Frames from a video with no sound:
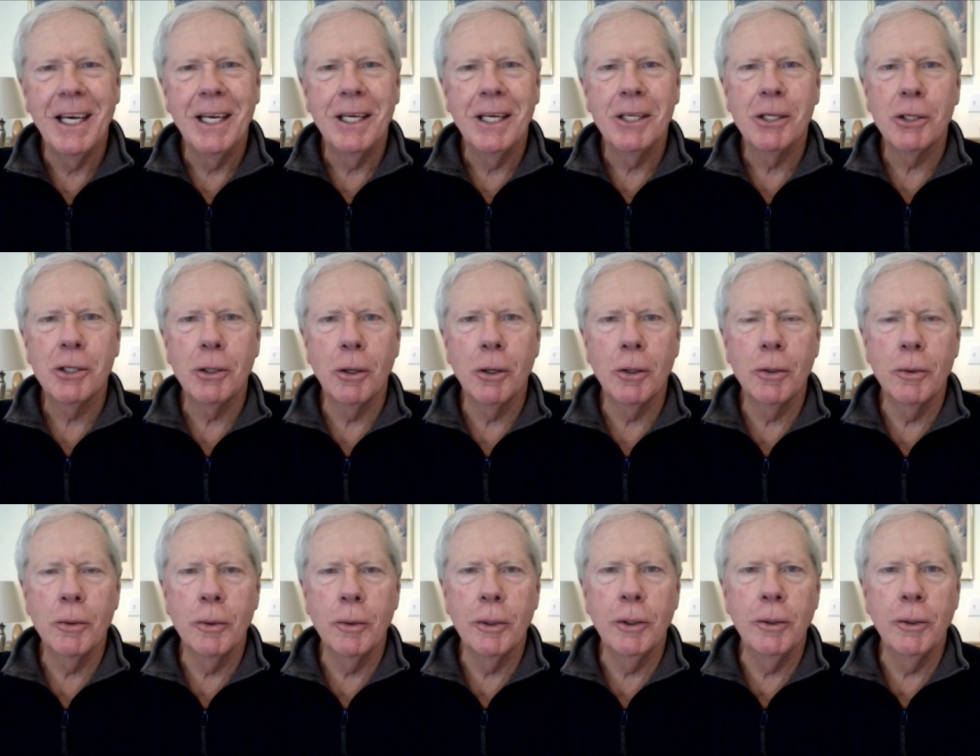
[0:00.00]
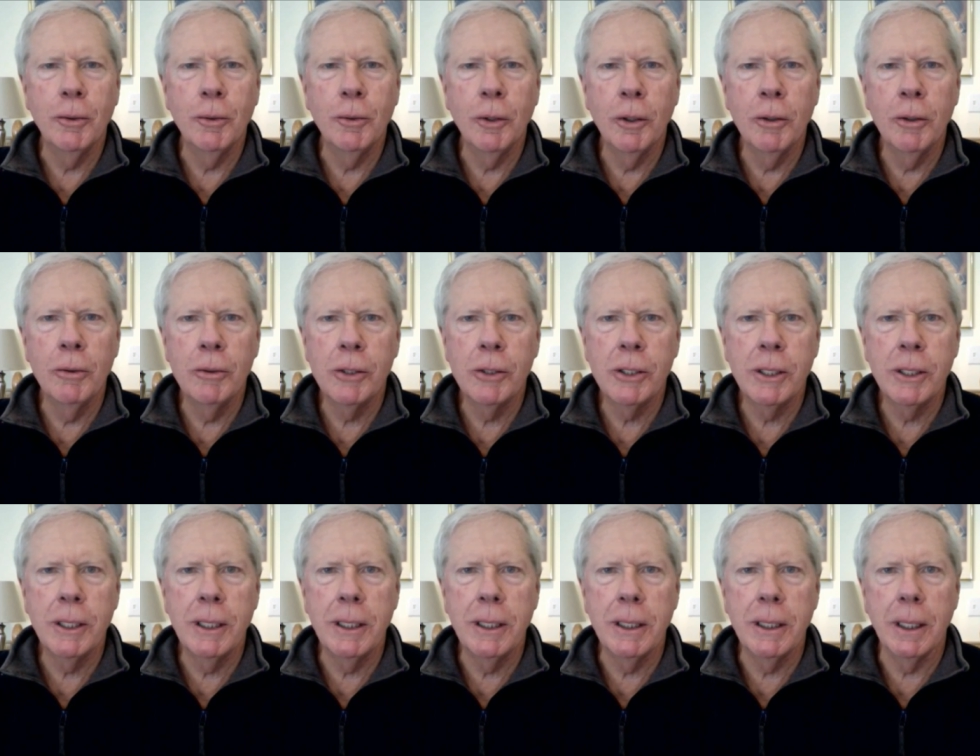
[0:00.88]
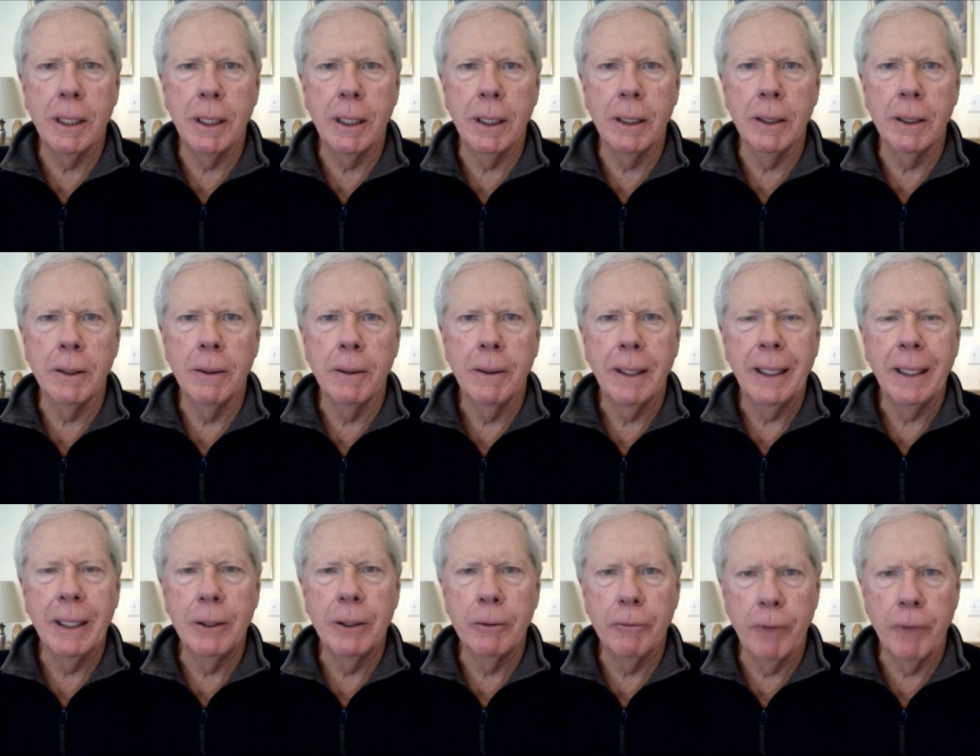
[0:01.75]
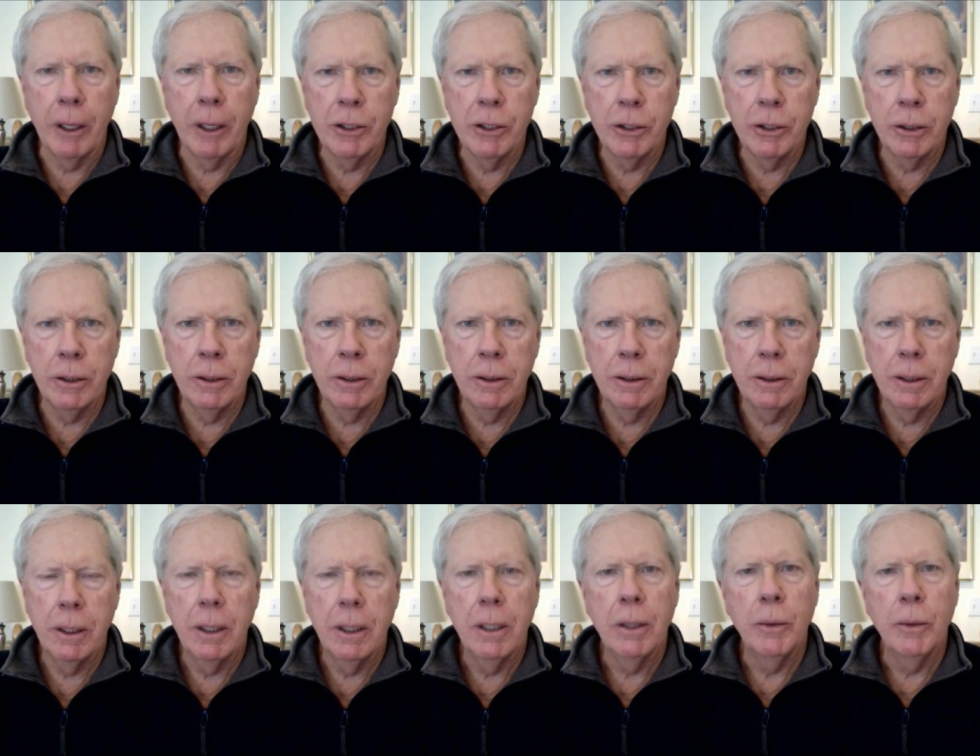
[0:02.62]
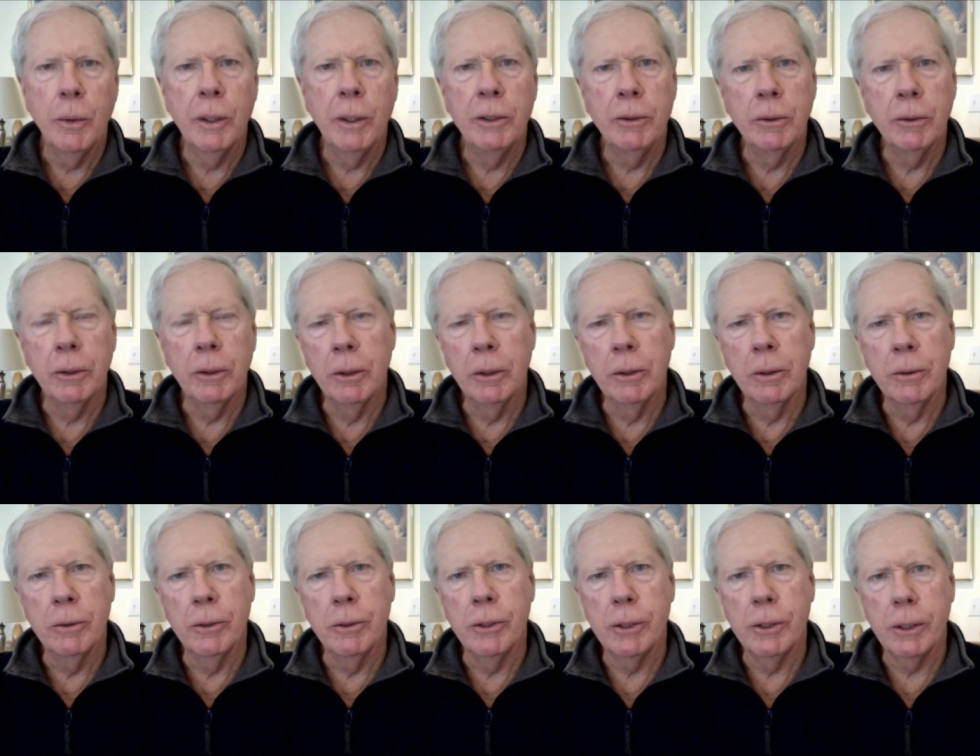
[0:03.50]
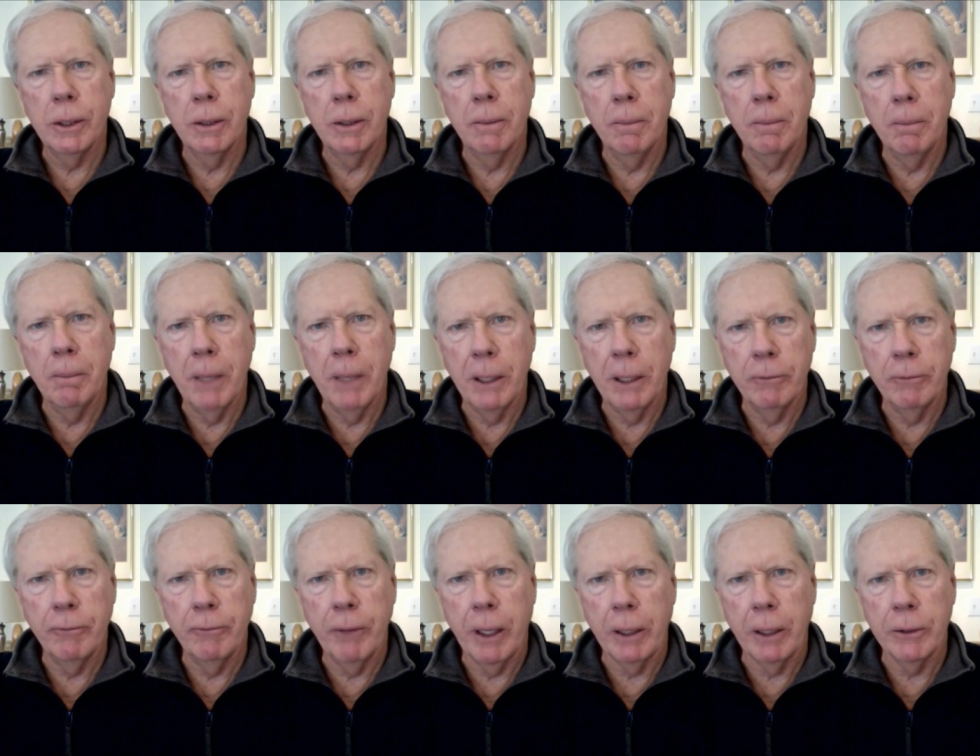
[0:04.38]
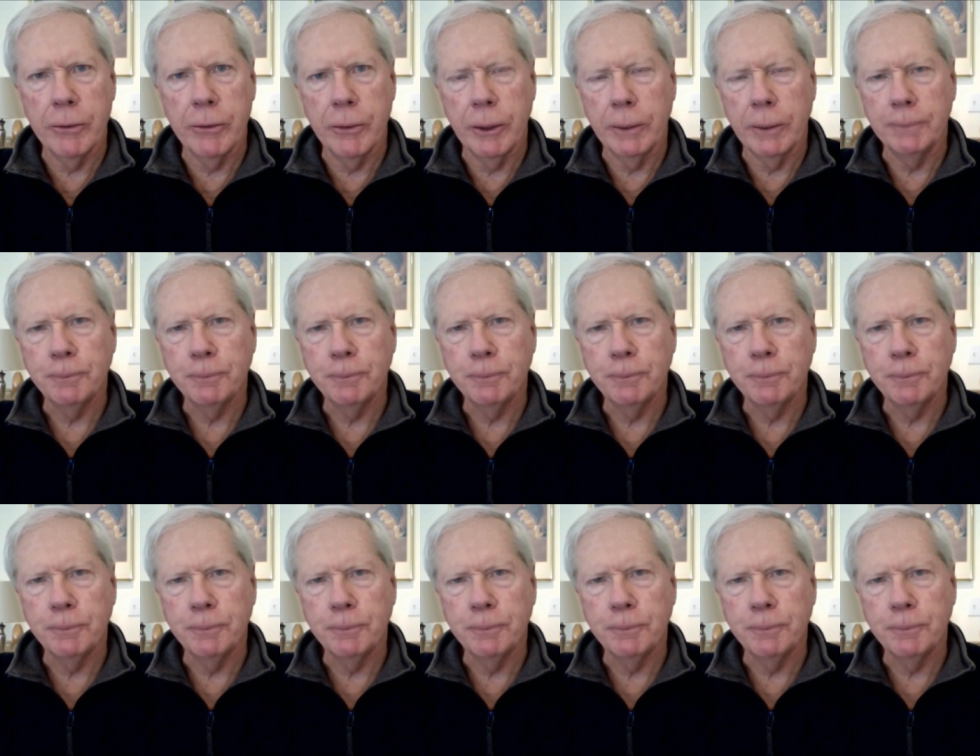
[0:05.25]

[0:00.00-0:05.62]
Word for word: So you lose the uh, innovation, when you lose manufacturing.